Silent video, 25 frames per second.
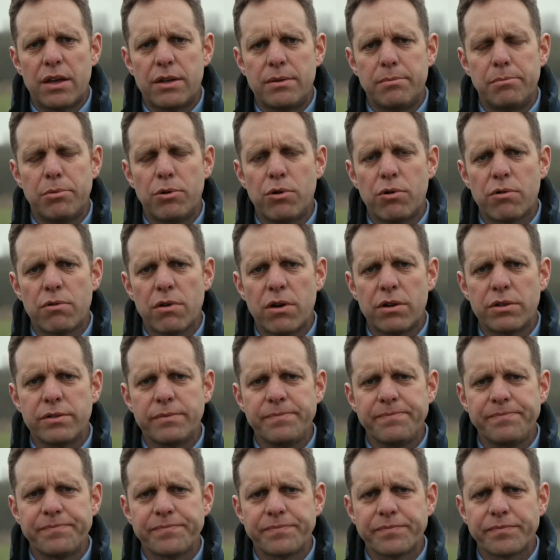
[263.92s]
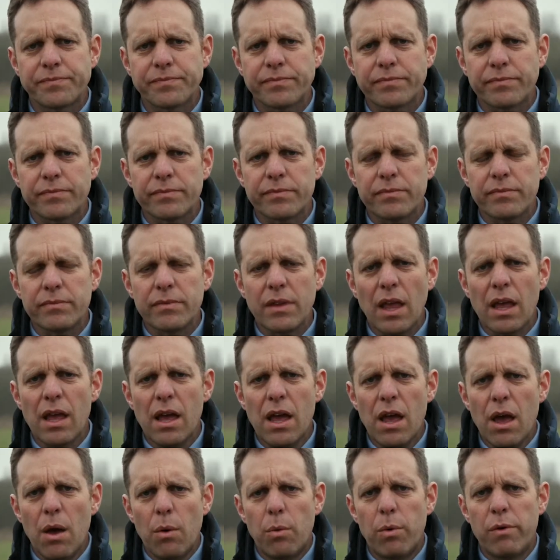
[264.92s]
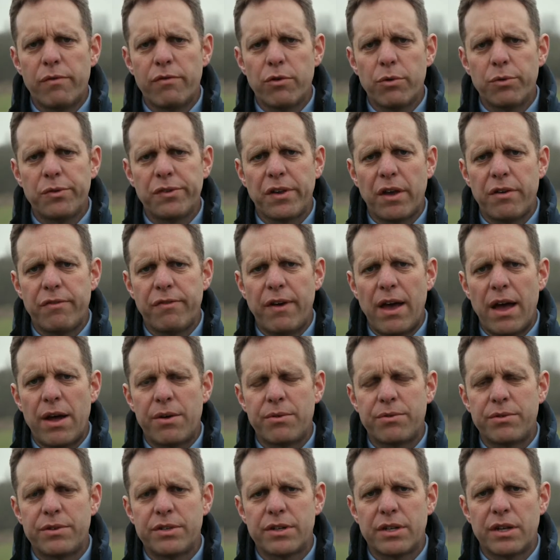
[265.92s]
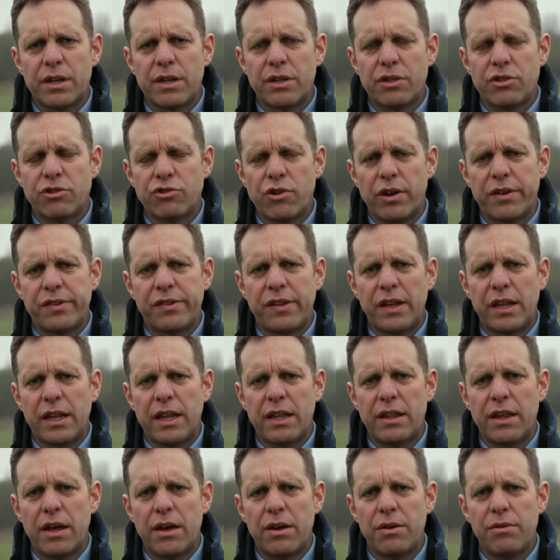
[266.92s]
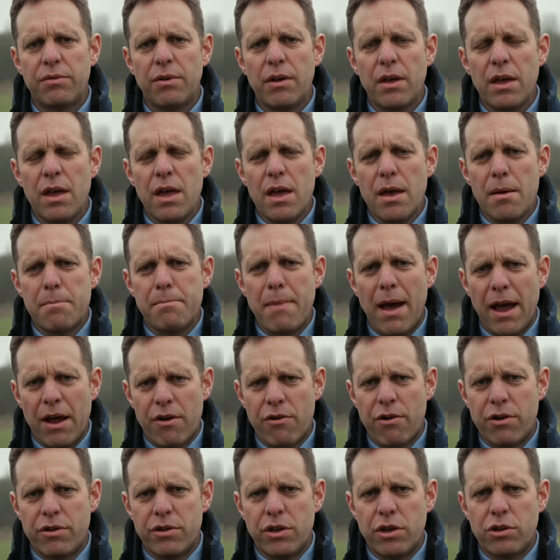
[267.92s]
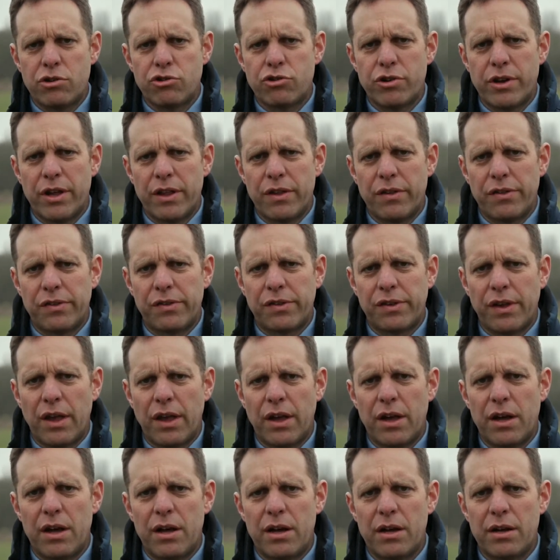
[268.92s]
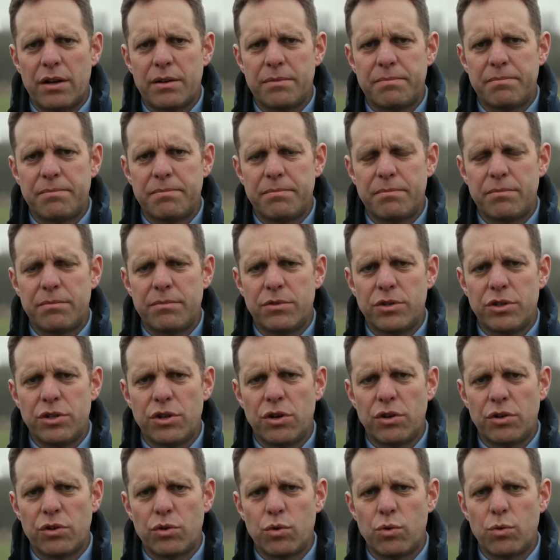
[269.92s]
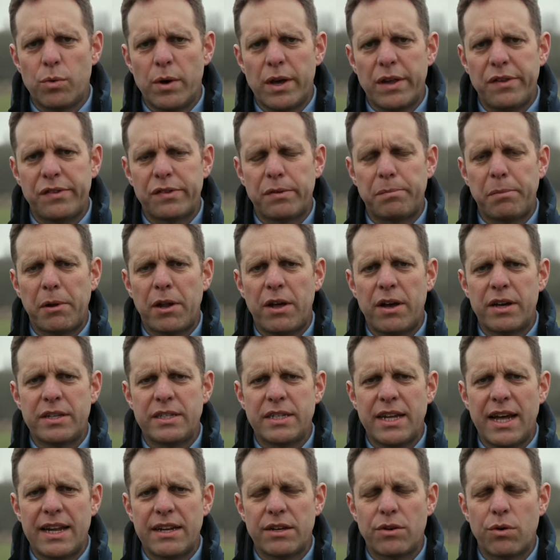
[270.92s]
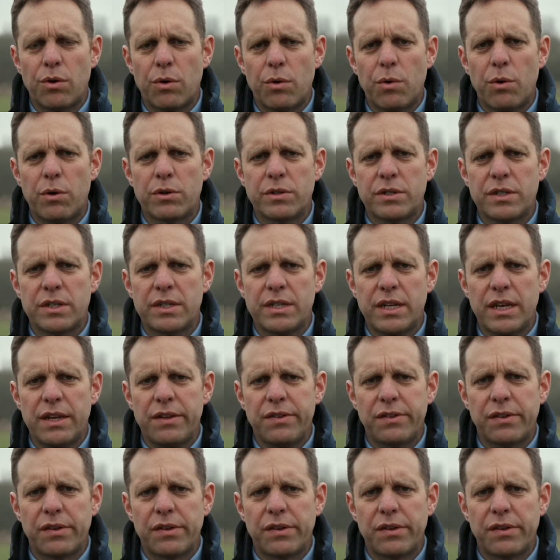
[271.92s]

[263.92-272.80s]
and boron. We've also found, interestingly though, macronutrients are not always supplied in adequate quantities.